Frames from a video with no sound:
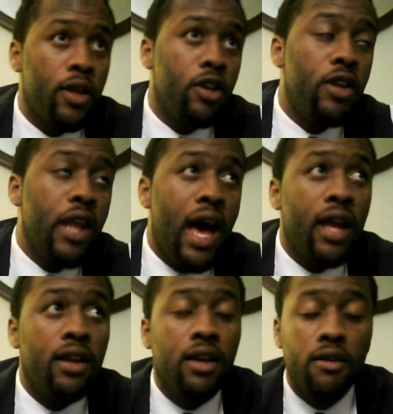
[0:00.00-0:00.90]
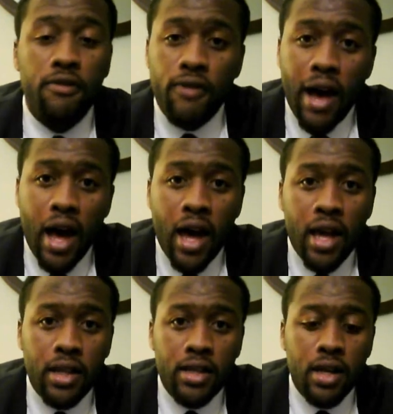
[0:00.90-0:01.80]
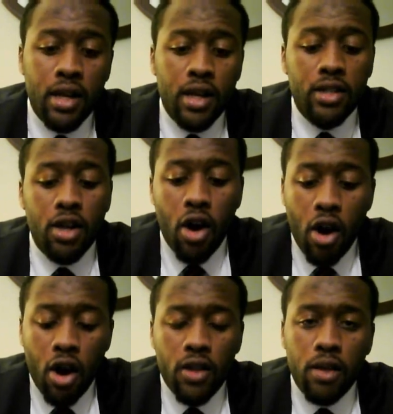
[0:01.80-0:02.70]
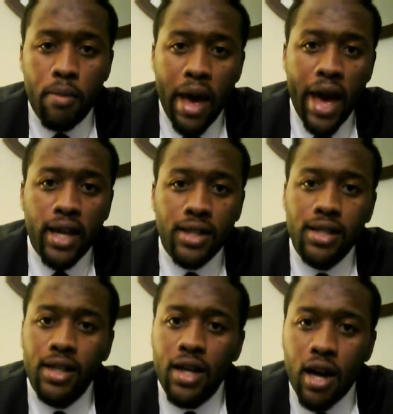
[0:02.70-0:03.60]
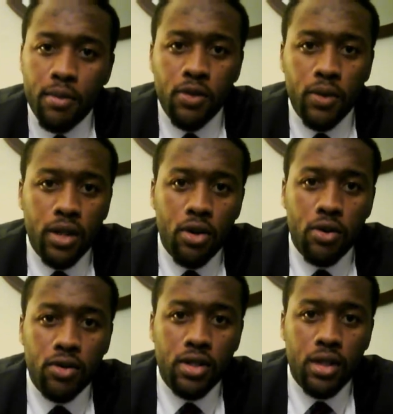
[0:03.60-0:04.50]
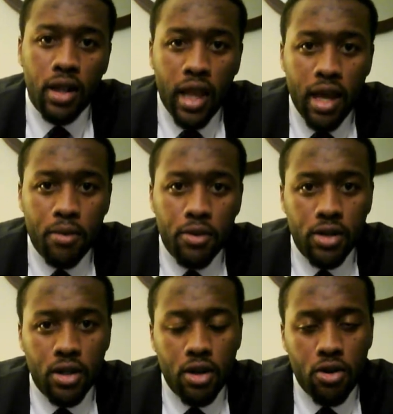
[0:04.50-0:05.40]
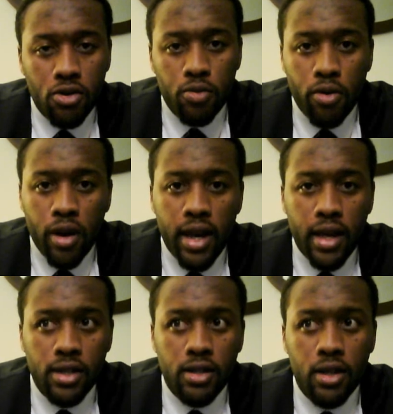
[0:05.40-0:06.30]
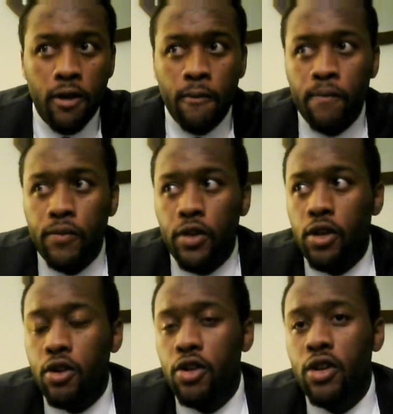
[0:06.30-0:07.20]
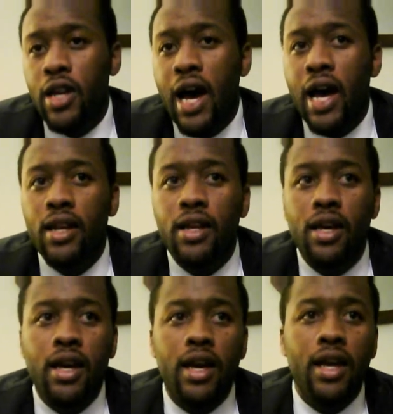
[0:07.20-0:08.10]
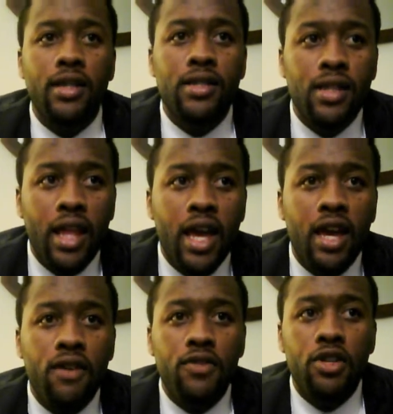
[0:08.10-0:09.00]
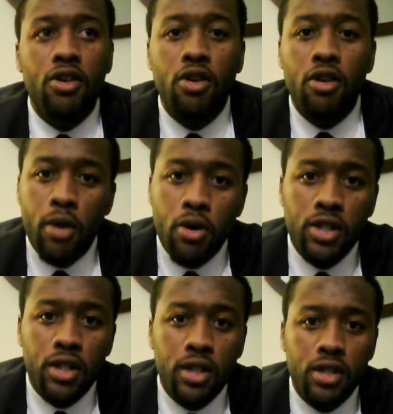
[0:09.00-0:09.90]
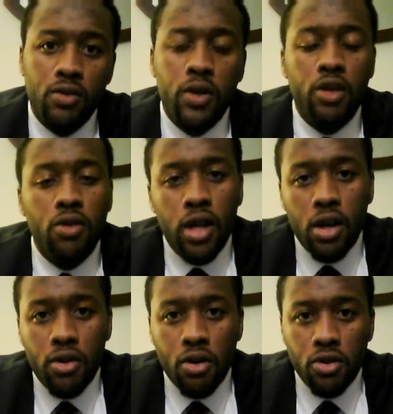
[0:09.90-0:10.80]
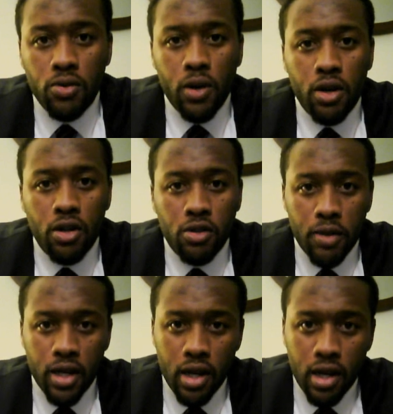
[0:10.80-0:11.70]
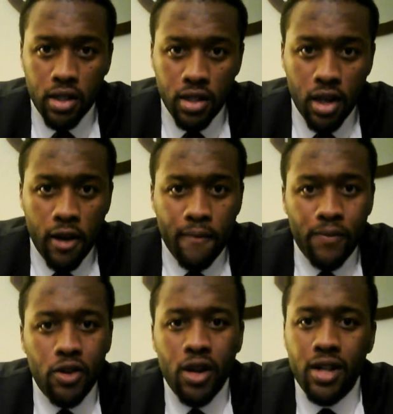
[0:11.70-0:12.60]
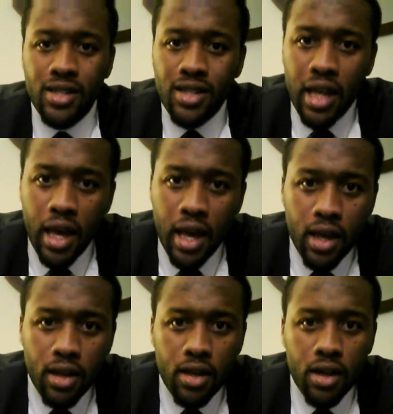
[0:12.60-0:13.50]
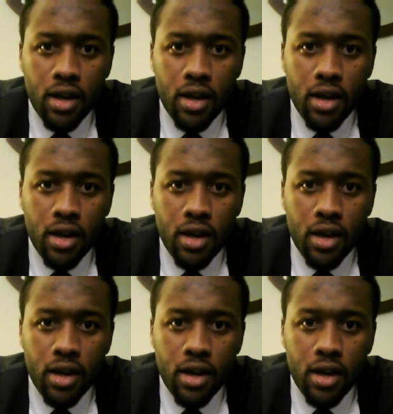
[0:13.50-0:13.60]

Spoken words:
You're not confined to all the baggage that comes with those labels and those brands. You know, you're not enslaved to your emotions when you hear those words because you understand